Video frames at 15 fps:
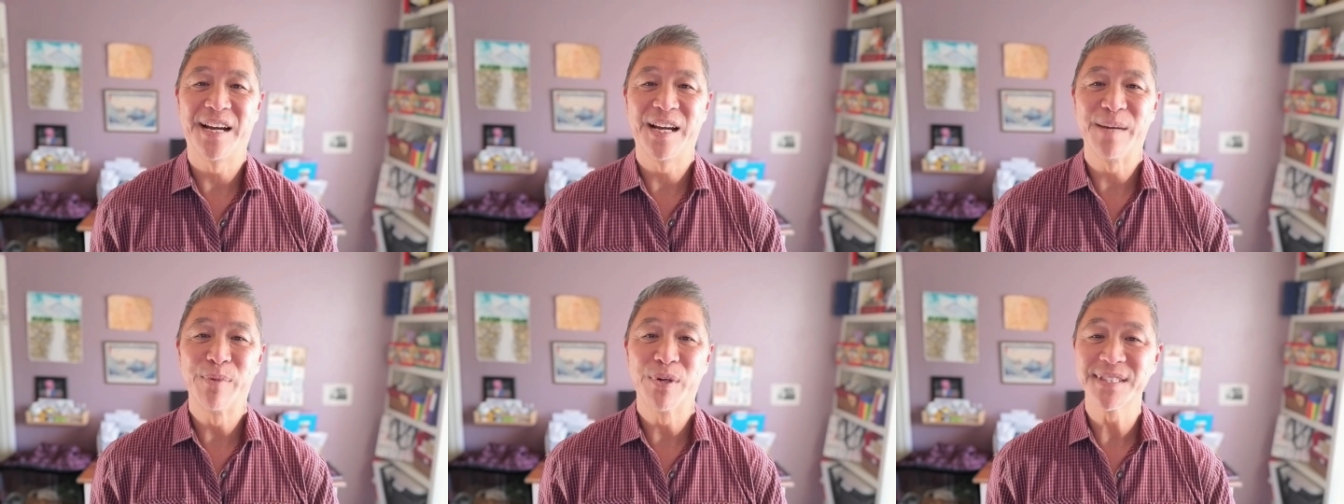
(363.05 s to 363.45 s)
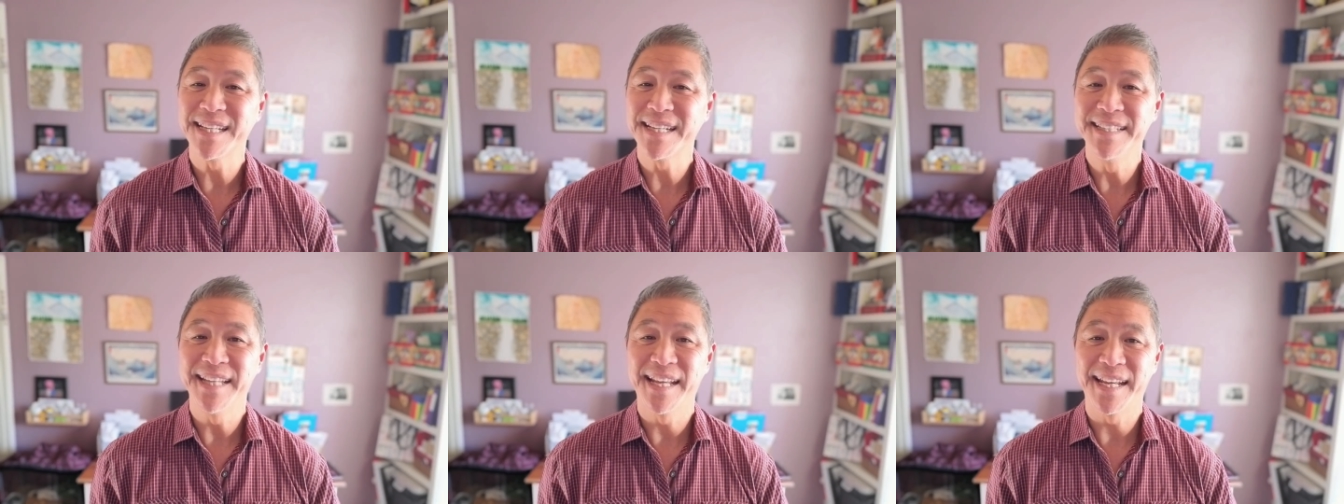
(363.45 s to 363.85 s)
five
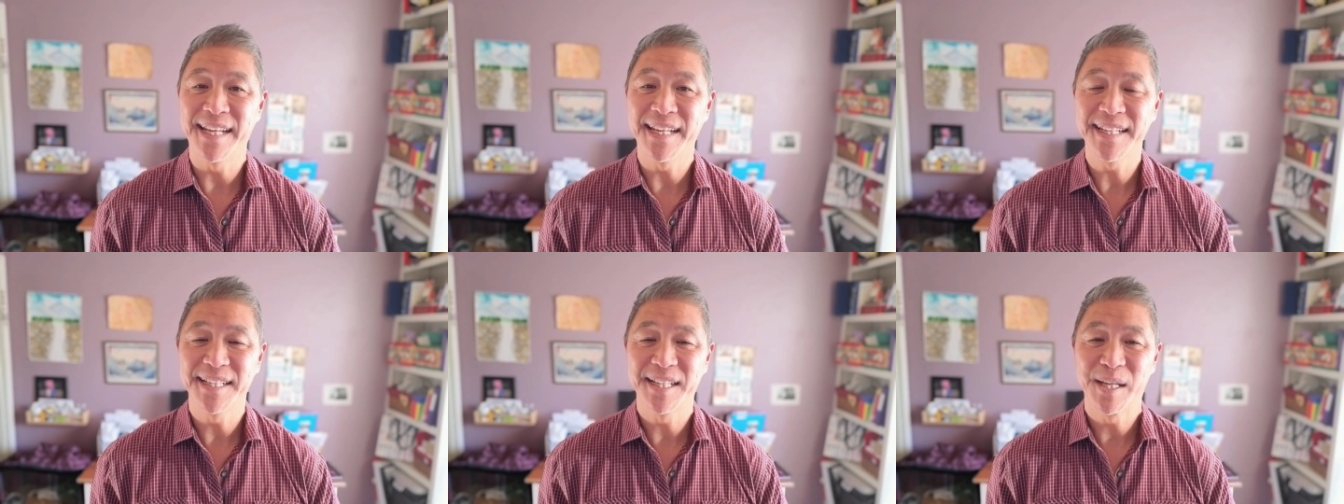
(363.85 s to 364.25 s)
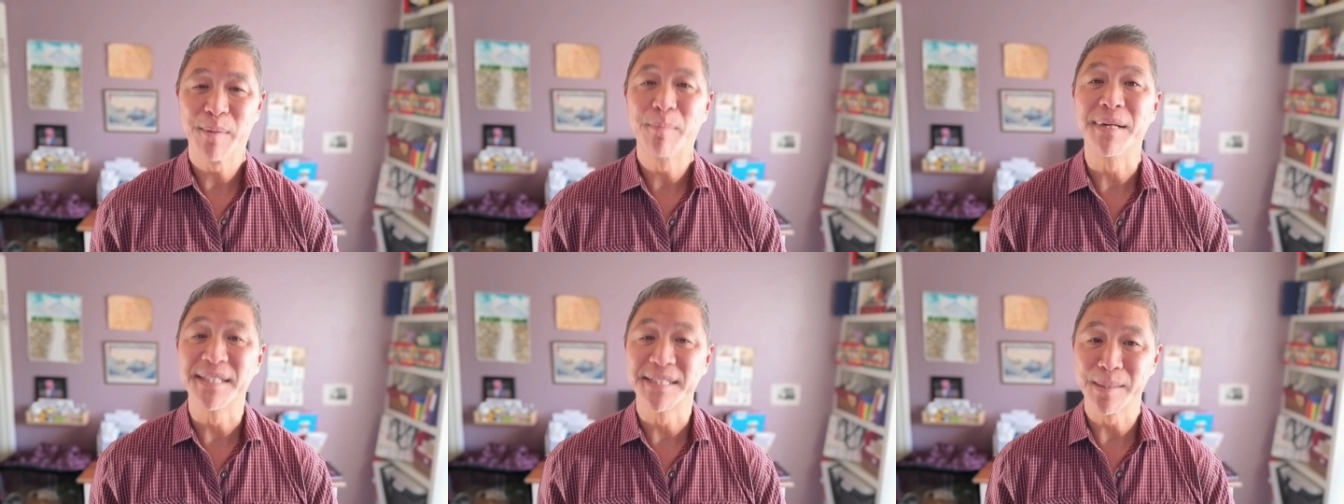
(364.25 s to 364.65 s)
books in a day
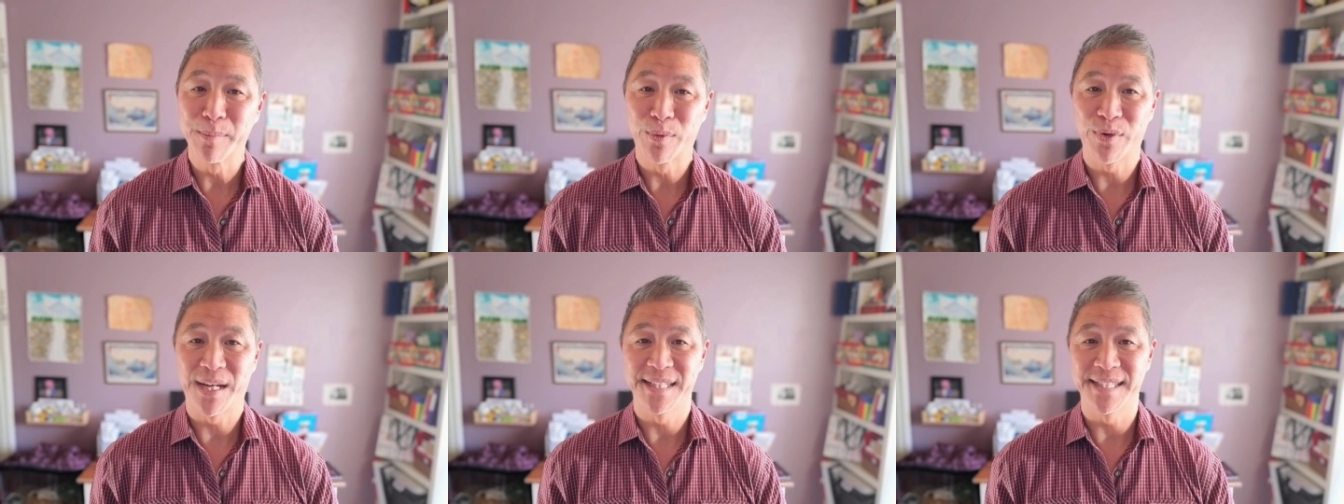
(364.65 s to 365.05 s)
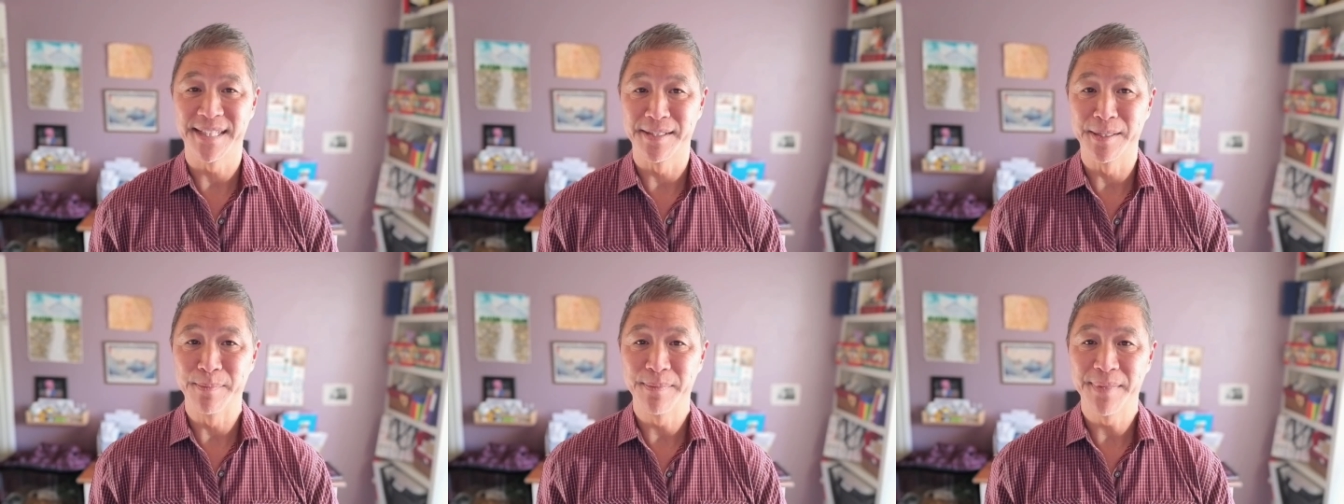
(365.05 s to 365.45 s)
by
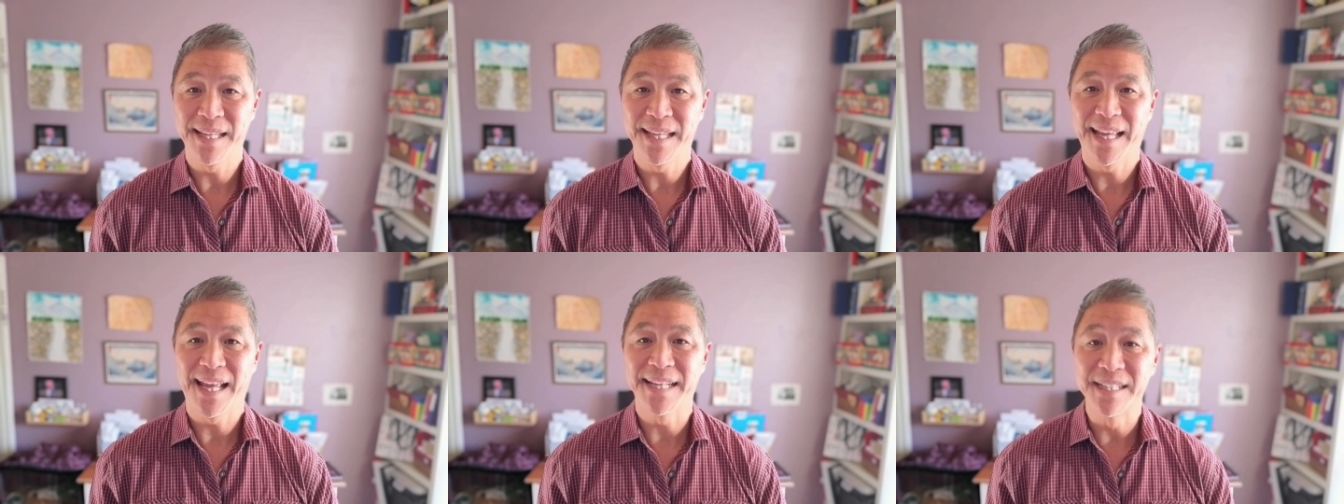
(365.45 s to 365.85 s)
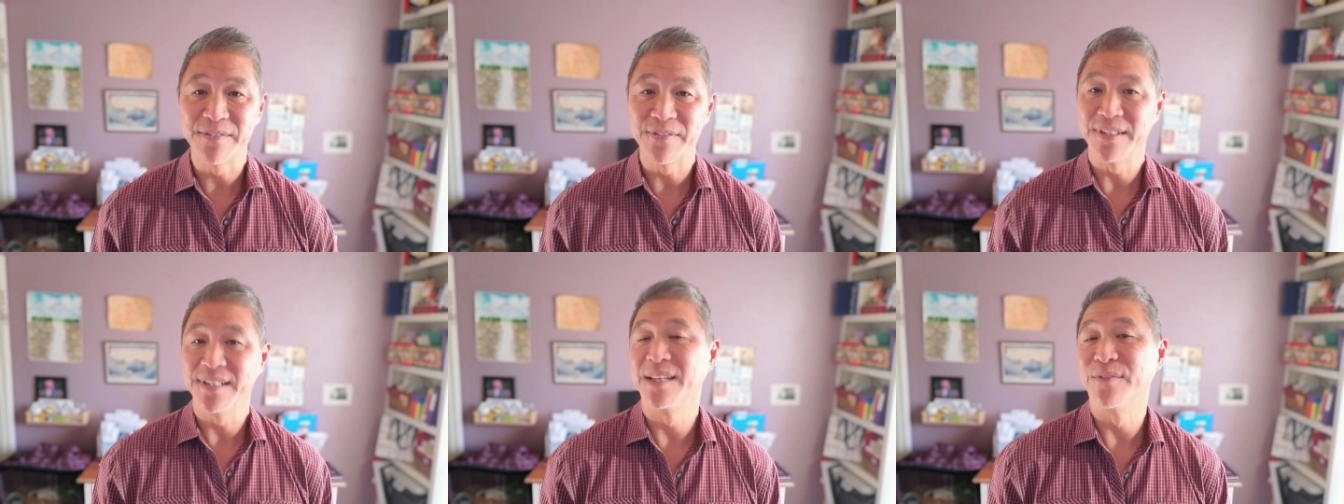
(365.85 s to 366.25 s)
summarizing them
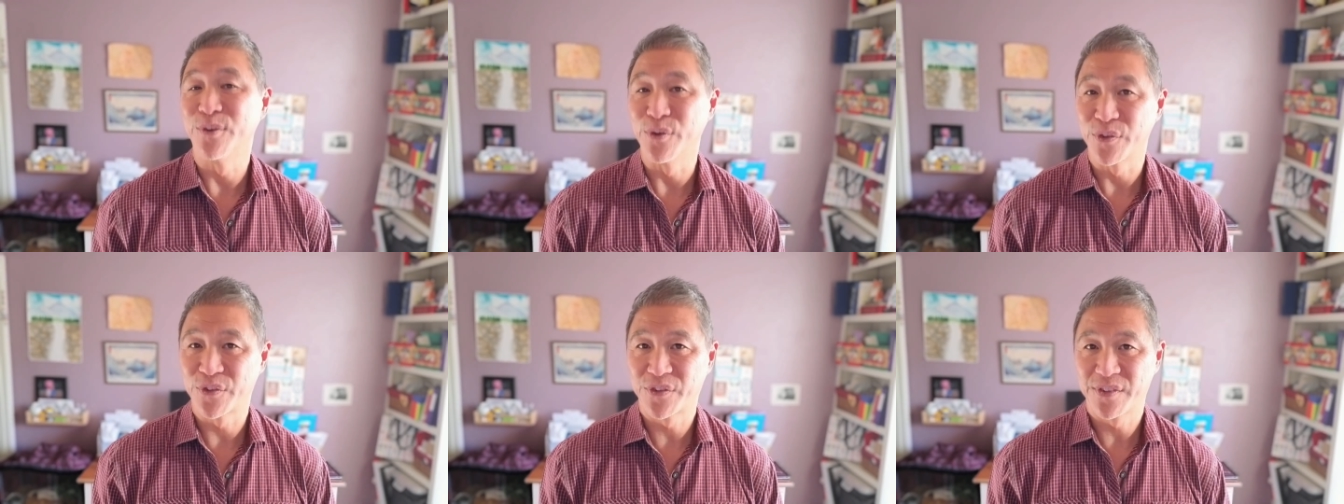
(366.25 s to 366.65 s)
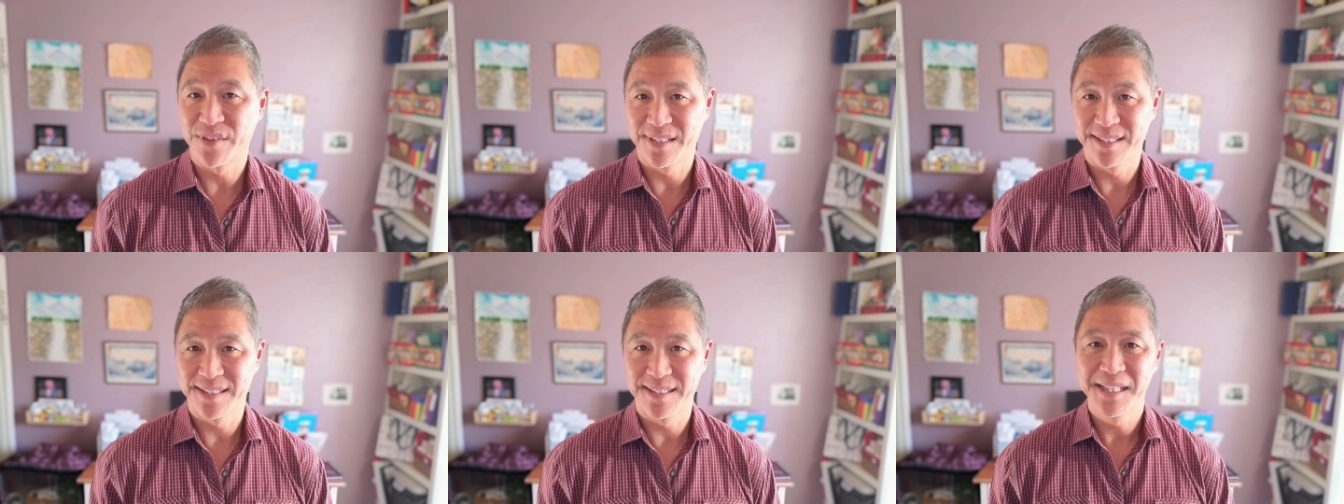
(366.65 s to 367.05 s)
at different levels.